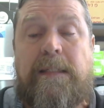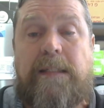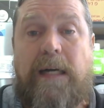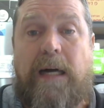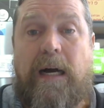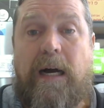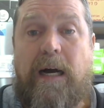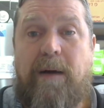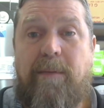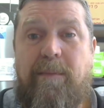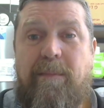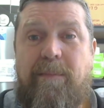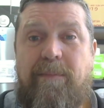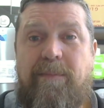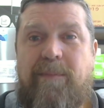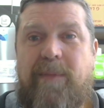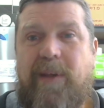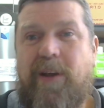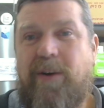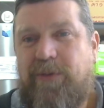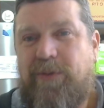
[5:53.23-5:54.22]

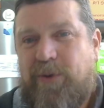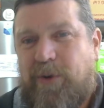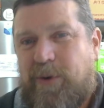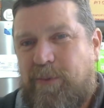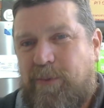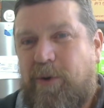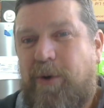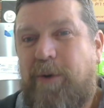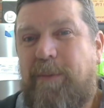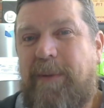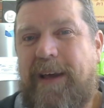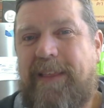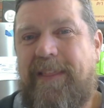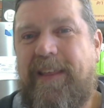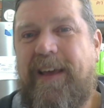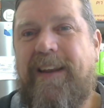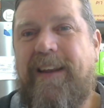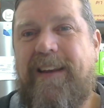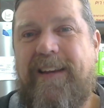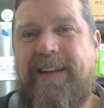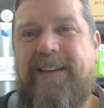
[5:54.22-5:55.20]
I'll talk more about
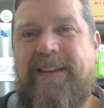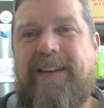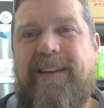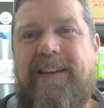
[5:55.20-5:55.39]
that in